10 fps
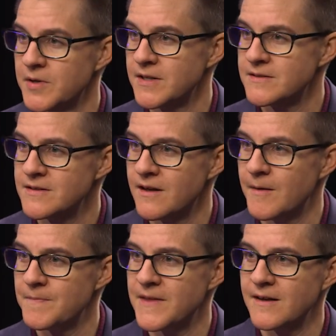but
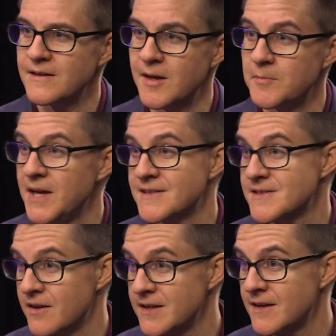that campaign has
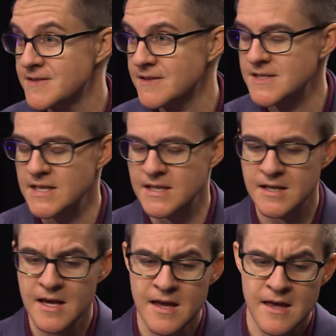not yet
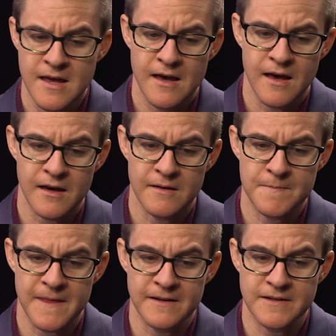succeeded,
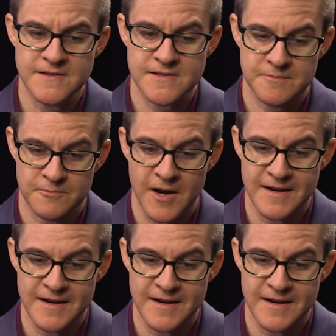at least right